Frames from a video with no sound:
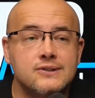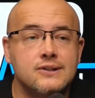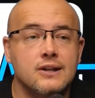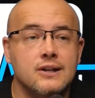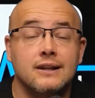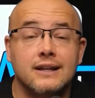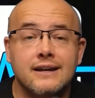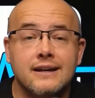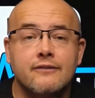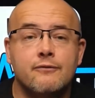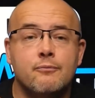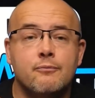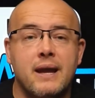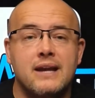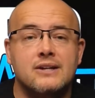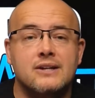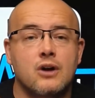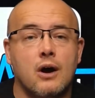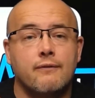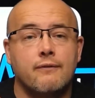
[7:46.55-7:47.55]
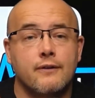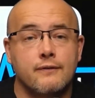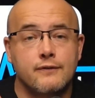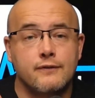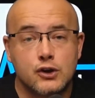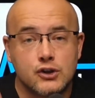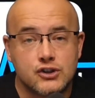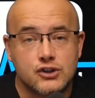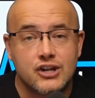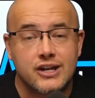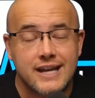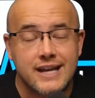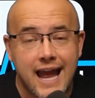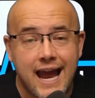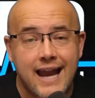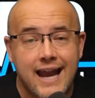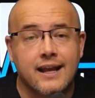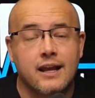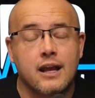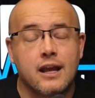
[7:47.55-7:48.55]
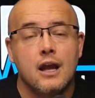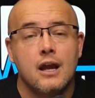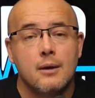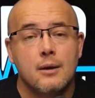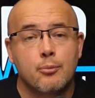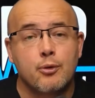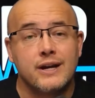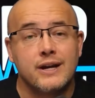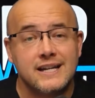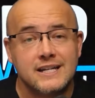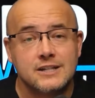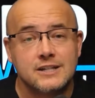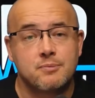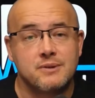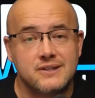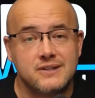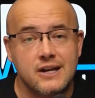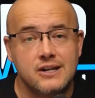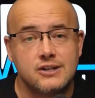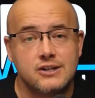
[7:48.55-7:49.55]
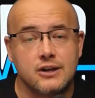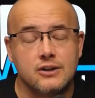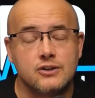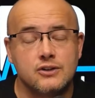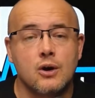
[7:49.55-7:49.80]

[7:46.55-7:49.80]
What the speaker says: to live based off of your genetic predisposition.